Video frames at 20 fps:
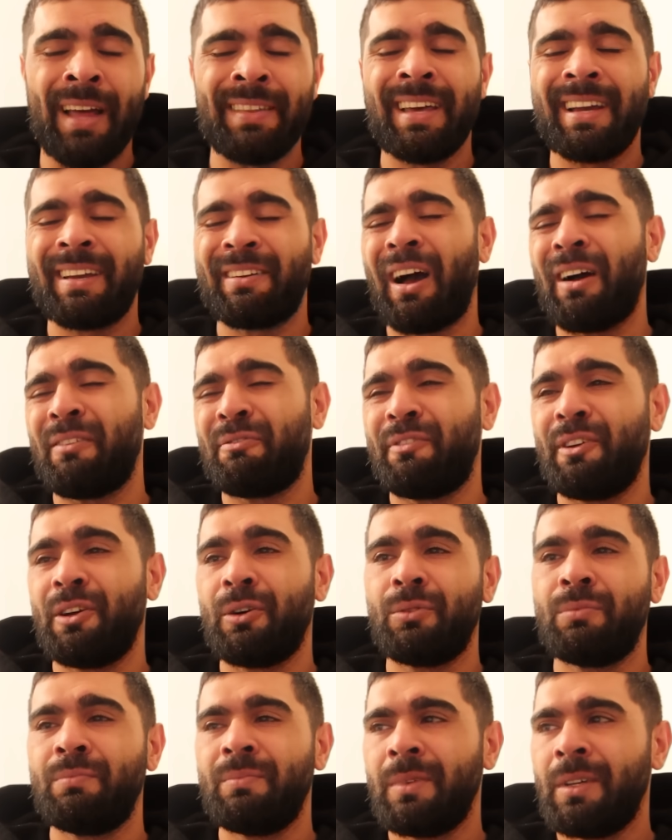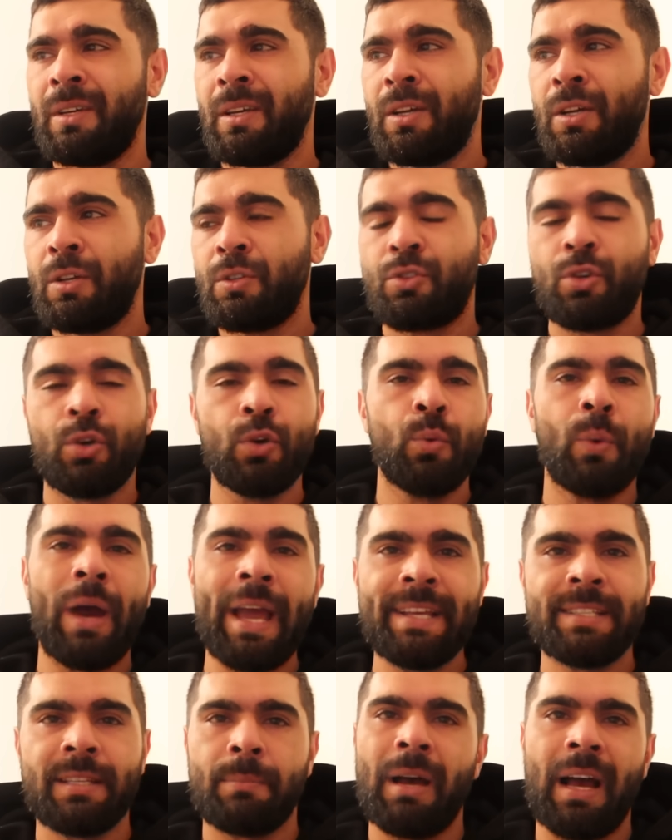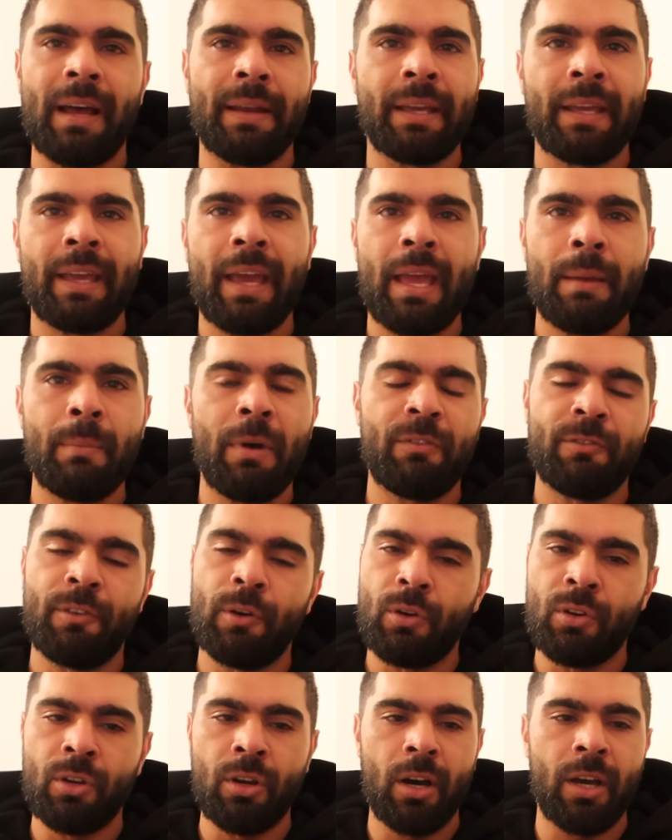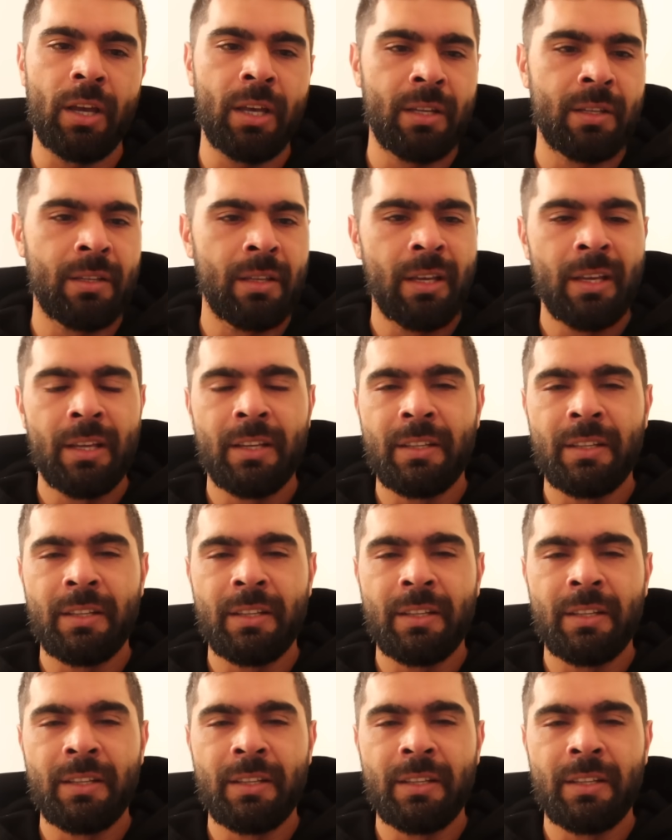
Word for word: And they, I feel two ways about the game. I feel gutted,